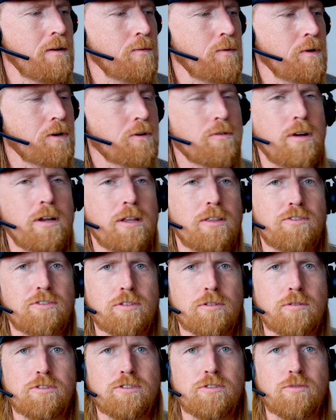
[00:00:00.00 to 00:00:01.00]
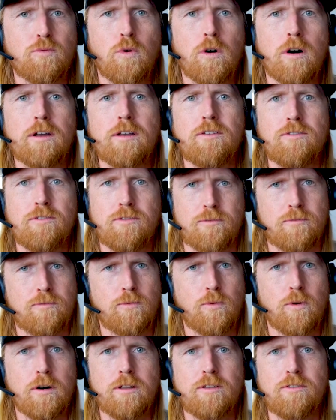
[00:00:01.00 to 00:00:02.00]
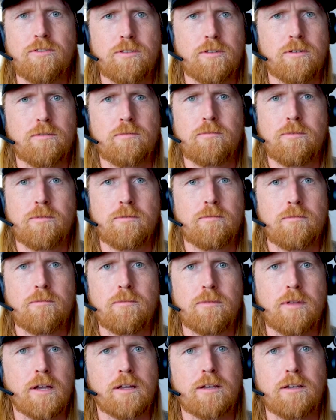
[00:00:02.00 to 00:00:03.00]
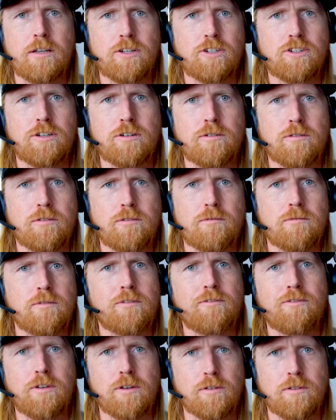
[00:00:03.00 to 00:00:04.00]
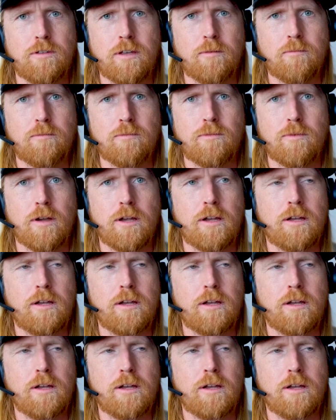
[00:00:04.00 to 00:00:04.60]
We created the solution. One is the technician or the field team, right?